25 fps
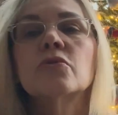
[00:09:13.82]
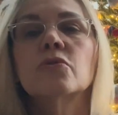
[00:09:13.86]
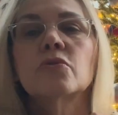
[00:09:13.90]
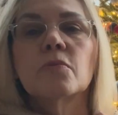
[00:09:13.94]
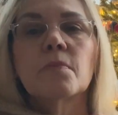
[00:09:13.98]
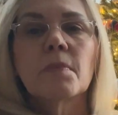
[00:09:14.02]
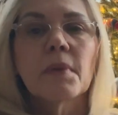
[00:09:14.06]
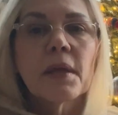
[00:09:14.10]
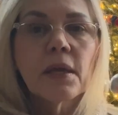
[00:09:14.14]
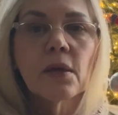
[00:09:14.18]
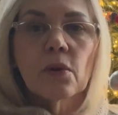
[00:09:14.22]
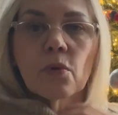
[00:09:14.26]
to
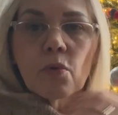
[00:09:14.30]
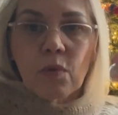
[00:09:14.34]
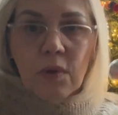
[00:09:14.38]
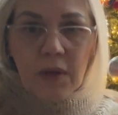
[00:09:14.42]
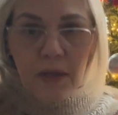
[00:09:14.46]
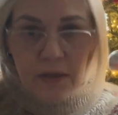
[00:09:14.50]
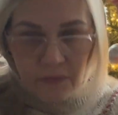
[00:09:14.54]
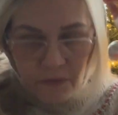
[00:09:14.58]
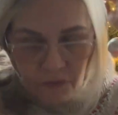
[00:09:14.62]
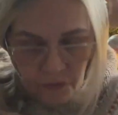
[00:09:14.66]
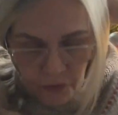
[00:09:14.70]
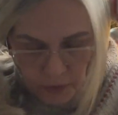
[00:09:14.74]
make
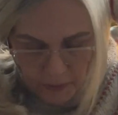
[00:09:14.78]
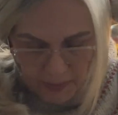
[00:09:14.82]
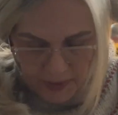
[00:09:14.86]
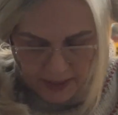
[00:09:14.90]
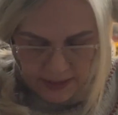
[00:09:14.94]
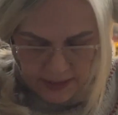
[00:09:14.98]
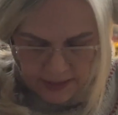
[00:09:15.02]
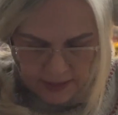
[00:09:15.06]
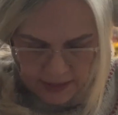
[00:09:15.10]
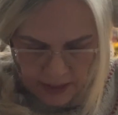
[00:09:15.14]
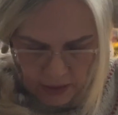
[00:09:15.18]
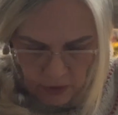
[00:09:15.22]
one for
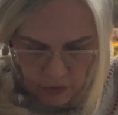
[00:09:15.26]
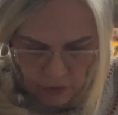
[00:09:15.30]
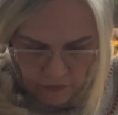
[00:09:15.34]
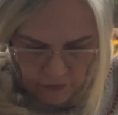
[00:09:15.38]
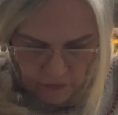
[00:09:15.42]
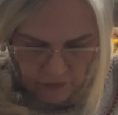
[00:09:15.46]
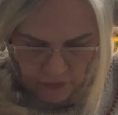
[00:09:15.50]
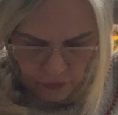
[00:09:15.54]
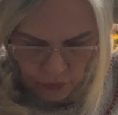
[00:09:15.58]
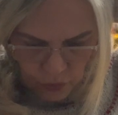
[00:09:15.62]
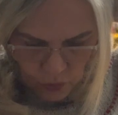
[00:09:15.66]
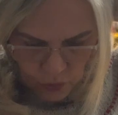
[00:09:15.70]

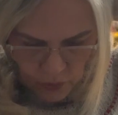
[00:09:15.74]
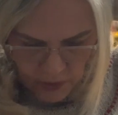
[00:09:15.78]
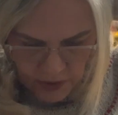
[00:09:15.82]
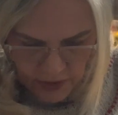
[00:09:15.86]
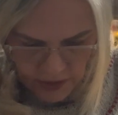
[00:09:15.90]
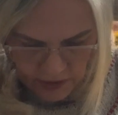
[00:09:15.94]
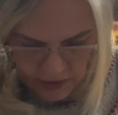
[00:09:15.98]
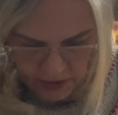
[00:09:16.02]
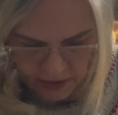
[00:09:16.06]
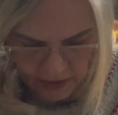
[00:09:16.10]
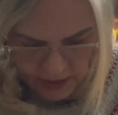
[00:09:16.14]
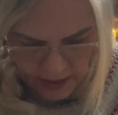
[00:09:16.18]
myself
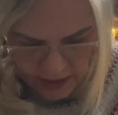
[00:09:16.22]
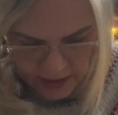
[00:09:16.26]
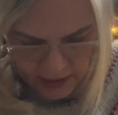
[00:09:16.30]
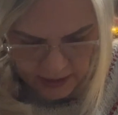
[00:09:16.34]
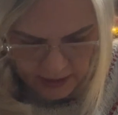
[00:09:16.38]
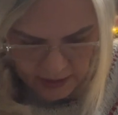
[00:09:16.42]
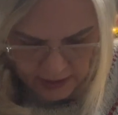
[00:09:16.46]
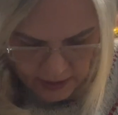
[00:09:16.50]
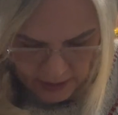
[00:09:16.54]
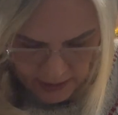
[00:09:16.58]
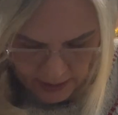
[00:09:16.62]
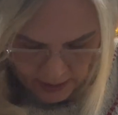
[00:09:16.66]
with
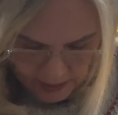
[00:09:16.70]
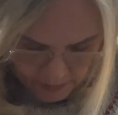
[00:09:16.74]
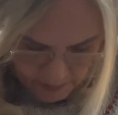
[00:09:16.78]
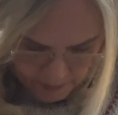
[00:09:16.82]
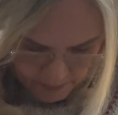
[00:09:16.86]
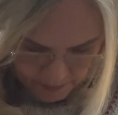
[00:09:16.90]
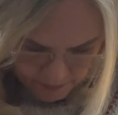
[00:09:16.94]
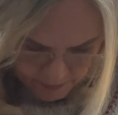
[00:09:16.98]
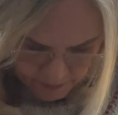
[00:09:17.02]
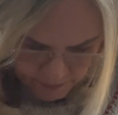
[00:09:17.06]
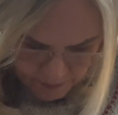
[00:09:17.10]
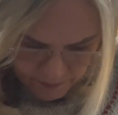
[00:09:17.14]

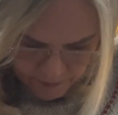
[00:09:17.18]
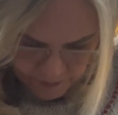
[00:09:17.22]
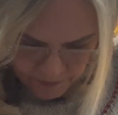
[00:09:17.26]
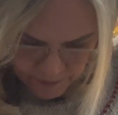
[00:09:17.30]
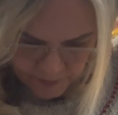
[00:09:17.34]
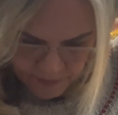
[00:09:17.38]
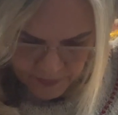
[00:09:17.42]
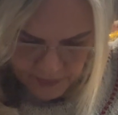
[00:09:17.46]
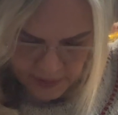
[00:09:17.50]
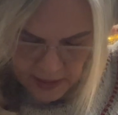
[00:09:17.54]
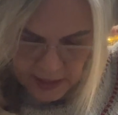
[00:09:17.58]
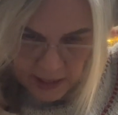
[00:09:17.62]
a
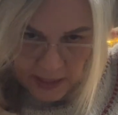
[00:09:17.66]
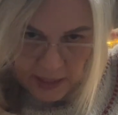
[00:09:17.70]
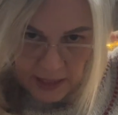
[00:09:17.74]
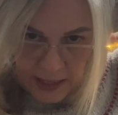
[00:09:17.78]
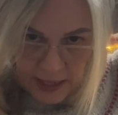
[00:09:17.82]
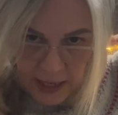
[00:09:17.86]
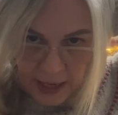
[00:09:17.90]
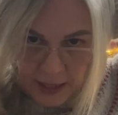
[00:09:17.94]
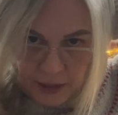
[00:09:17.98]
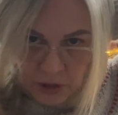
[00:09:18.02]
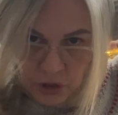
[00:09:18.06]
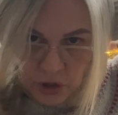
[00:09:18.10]

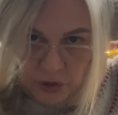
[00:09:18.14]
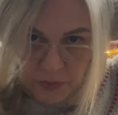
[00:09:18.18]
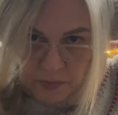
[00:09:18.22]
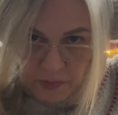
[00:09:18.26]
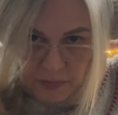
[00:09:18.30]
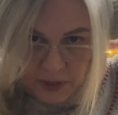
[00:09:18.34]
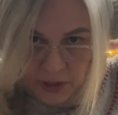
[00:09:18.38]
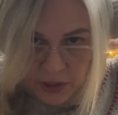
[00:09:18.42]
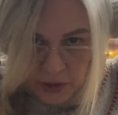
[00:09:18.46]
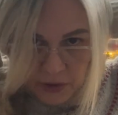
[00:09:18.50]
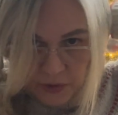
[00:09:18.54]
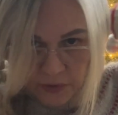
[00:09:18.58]

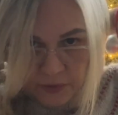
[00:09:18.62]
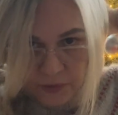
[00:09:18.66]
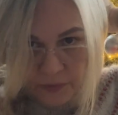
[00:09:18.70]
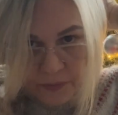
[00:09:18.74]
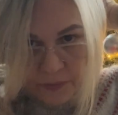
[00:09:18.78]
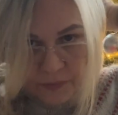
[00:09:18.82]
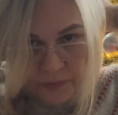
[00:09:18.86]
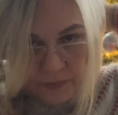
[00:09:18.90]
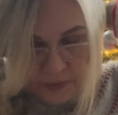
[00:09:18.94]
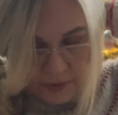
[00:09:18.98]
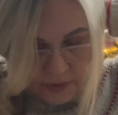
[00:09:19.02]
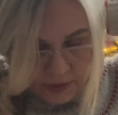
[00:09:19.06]
cashmere,
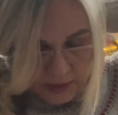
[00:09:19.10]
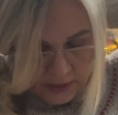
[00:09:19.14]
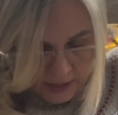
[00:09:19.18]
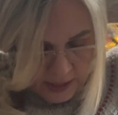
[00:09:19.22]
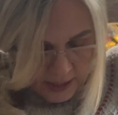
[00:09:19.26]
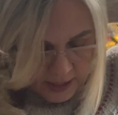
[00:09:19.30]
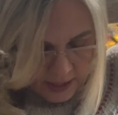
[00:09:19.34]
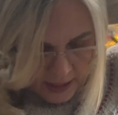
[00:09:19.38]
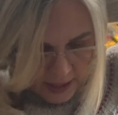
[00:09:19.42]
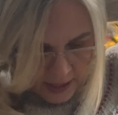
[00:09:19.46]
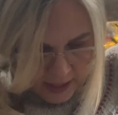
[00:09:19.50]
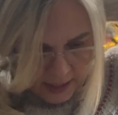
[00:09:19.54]

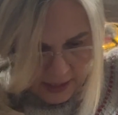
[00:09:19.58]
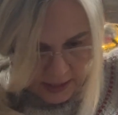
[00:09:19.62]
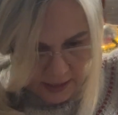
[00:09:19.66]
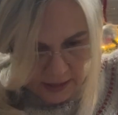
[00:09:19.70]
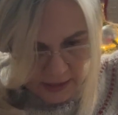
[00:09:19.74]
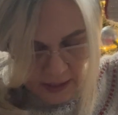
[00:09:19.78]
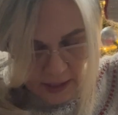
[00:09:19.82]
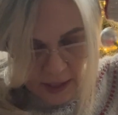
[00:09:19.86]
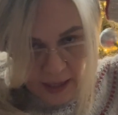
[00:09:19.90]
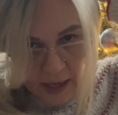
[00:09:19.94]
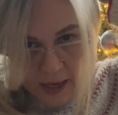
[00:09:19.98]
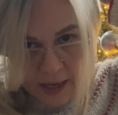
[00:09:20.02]

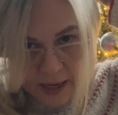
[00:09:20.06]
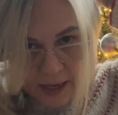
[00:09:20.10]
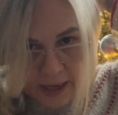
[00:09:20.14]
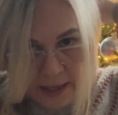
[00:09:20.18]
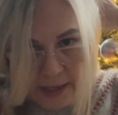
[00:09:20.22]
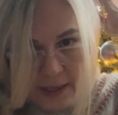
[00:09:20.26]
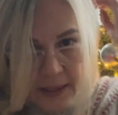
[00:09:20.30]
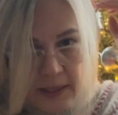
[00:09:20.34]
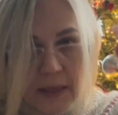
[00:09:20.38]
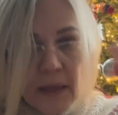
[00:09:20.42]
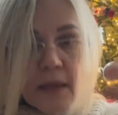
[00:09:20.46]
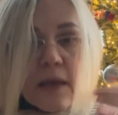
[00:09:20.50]
and
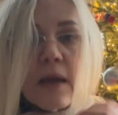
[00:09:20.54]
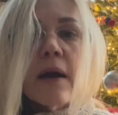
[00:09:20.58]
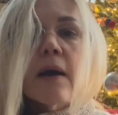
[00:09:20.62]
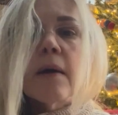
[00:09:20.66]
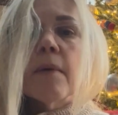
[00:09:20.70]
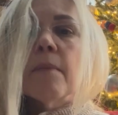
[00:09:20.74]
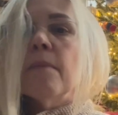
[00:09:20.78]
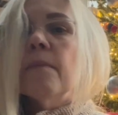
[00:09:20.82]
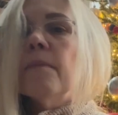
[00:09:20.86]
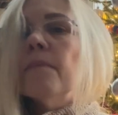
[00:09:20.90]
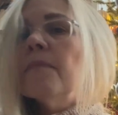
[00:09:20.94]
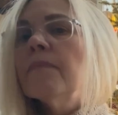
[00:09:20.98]
I
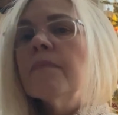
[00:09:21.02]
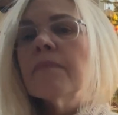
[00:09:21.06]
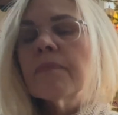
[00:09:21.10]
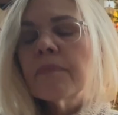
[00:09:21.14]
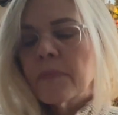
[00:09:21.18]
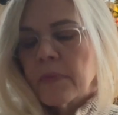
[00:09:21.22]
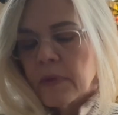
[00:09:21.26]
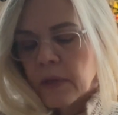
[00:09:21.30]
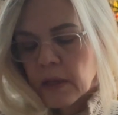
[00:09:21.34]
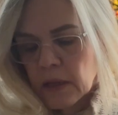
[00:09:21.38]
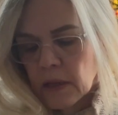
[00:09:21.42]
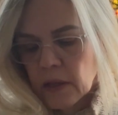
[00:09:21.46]

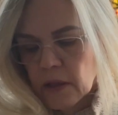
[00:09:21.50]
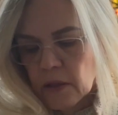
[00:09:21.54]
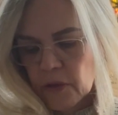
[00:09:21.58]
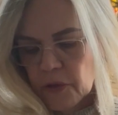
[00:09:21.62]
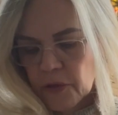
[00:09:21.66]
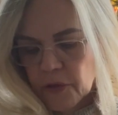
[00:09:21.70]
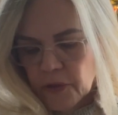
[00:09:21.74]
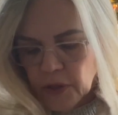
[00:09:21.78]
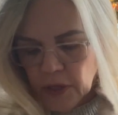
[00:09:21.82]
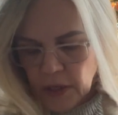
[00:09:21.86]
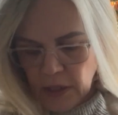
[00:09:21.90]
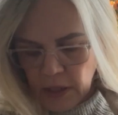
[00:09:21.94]

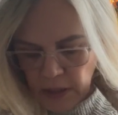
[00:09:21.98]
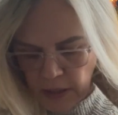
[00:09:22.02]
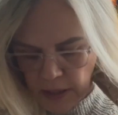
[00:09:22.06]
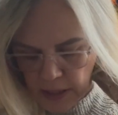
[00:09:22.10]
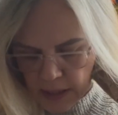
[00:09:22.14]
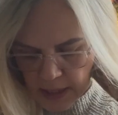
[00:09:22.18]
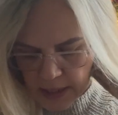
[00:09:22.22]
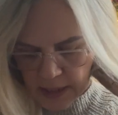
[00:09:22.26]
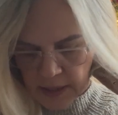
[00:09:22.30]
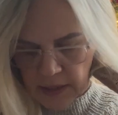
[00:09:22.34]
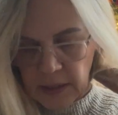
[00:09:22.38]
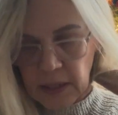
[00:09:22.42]
think
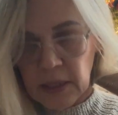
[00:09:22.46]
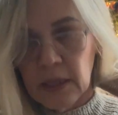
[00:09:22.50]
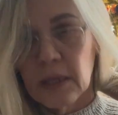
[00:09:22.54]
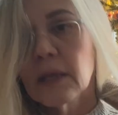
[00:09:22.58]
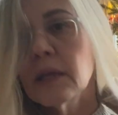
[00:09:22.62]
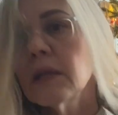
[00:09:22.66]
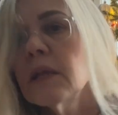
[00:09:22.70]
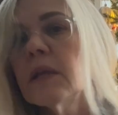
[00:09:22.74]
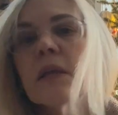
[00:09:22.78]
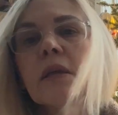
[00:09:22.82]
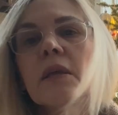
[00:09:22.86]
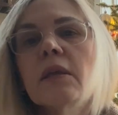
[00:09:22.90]
that
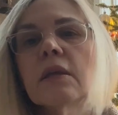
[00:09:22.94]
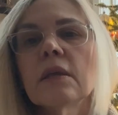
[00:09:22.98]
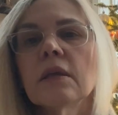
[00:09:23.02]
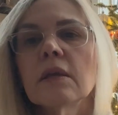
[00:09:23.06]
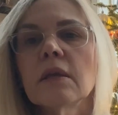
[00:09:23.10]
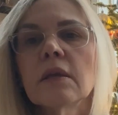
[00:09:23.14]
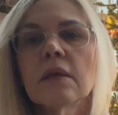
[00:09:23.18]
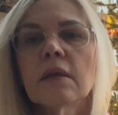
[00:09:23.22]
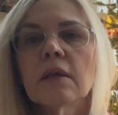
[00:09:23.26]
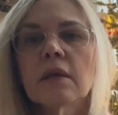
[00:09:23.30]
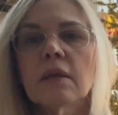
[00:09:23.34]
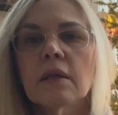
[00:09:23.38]

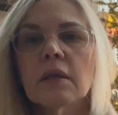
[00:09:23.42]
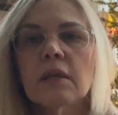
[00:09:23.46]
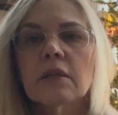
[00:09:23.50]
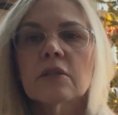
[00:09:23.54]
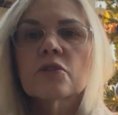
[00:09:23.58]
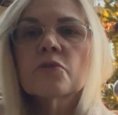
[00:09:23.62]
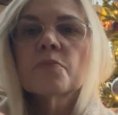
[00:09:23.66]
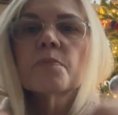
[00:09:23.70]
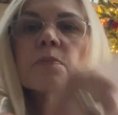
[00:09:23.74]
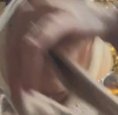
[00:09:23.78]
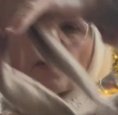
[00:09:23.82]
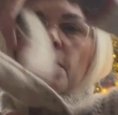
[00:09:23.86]

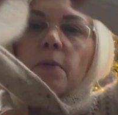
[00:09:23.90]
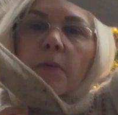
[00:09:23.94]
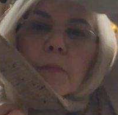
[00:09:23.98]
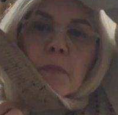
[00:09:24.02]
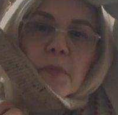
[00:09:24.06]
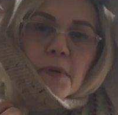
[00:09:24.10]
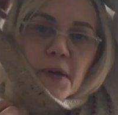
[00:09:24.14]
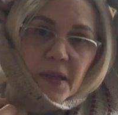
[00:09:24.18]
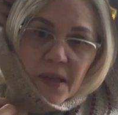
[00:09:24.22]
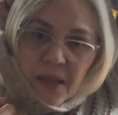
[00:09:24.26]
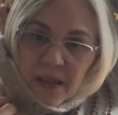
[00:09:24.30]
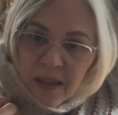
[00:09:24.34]
it's
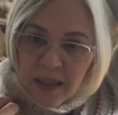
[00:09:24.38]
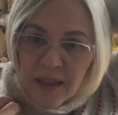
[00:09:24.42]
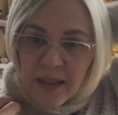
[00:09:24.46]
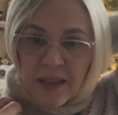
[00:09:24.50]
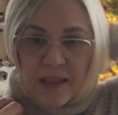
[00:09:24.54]
probably